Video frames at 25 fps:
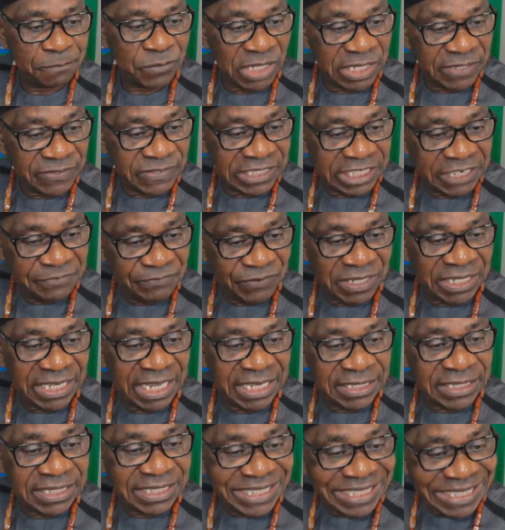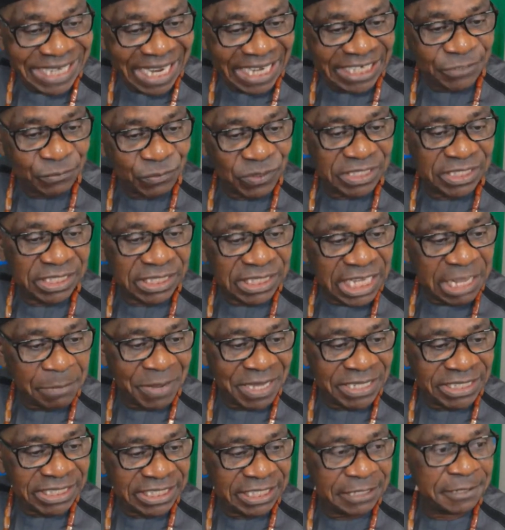Is the defendant charged with
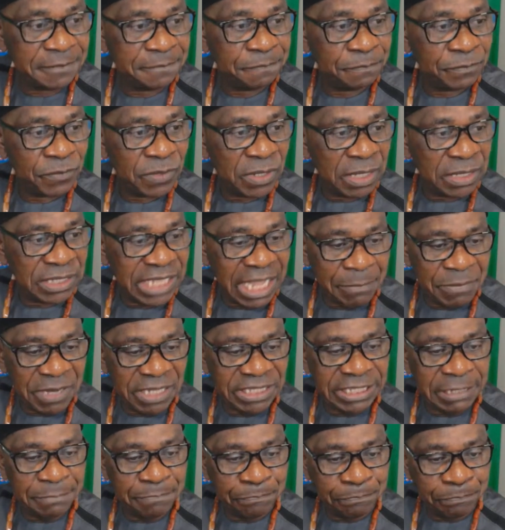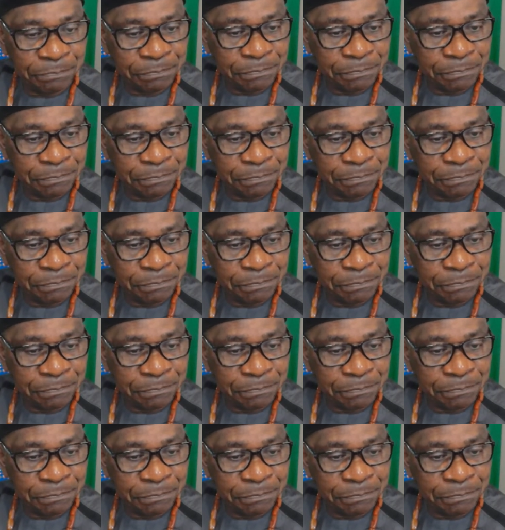damaging